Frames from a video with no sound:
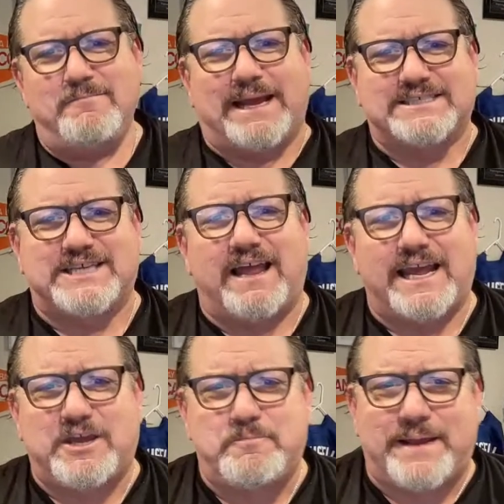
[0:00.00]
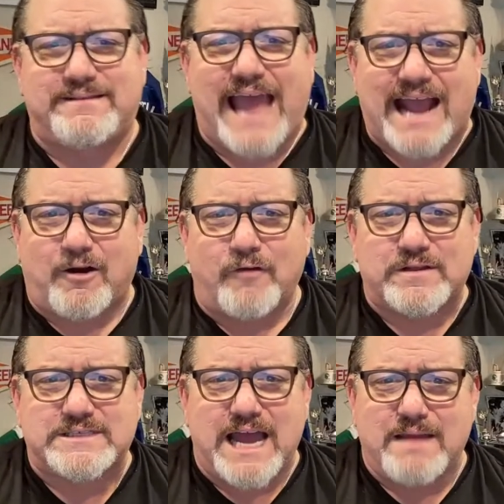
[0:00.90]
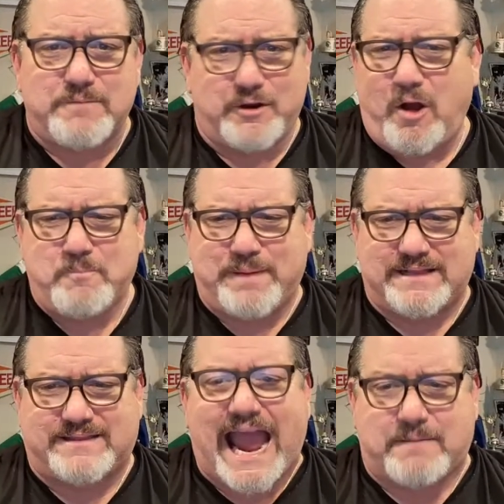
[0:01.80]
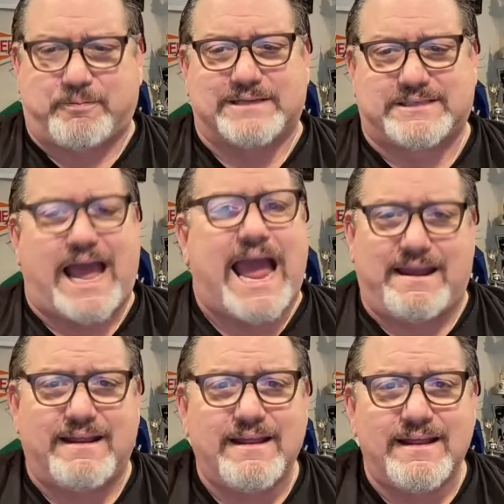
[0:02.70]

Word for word: Make it sound like you beat Dak all the time. You don't beat Dak Prescott.